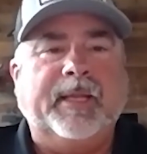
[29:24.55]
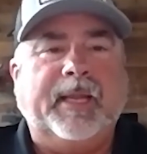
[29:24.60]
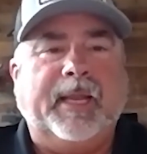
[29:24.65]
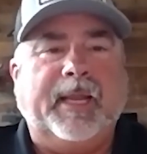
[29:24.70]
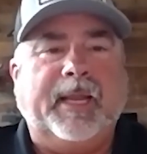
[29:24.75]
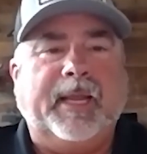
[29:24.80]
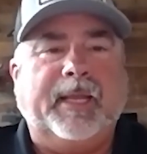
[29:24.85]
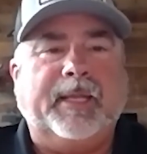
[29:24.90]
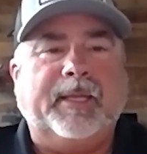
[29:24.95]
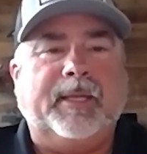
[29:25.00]

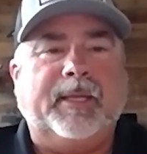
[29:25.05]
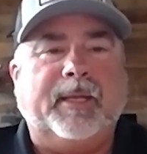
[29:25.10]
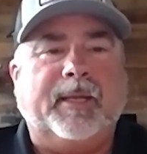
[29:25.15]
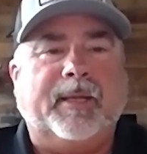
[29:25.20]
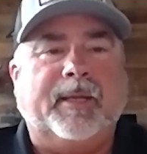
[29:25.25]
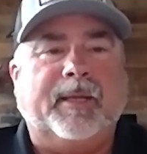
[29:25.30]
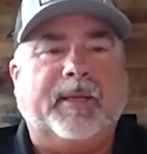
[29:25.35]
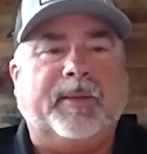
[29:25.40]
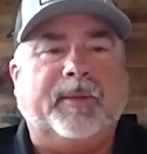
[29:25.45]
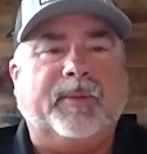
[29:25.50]
and
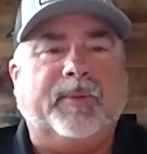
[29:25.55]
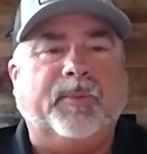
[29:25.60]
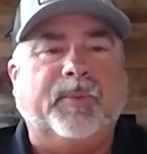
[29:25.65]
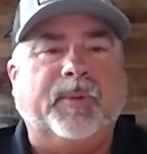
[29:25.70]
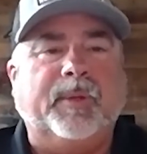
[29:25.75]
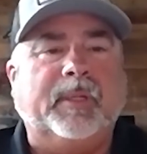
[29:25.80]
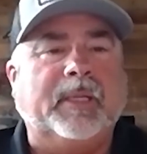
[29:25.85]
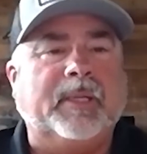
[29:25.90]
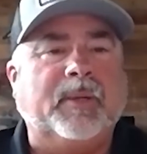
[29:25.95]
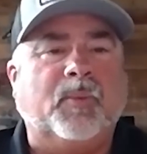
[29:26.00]

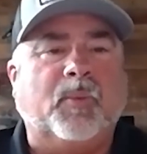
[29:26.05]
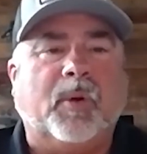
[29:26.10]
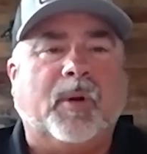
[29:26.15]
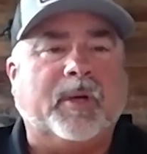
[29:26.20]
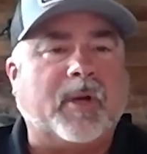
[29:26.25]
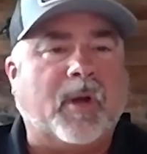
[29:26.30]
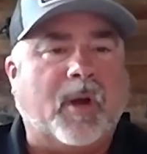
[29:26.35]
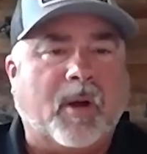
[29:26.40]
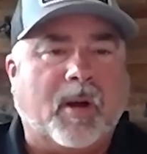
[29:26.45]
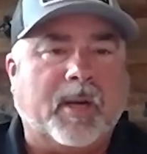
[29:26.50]
really
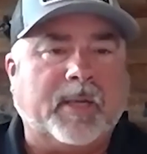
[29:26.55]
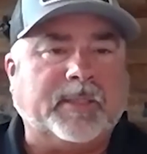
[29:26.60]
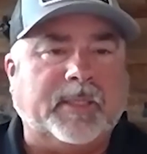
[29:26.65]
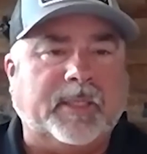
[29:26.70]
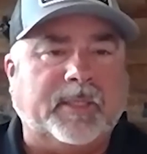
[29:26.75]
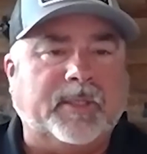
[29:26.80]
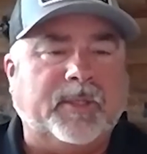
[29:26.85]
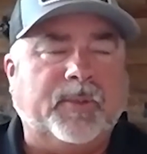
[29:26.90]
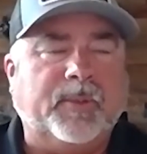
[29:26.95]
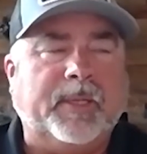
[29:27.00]
work hard to
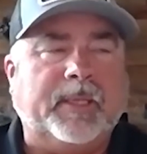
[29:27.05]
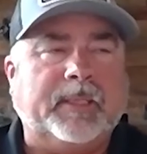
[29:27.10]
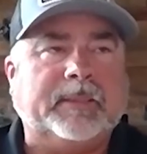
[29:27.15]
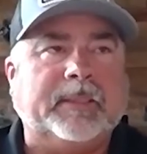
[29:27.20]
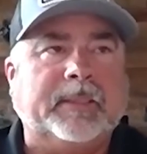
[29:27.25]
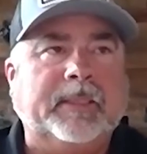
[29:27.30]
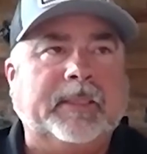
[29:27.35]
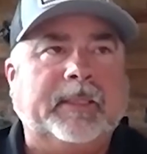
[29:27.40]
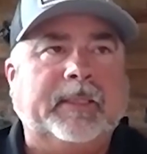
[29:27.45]
do it.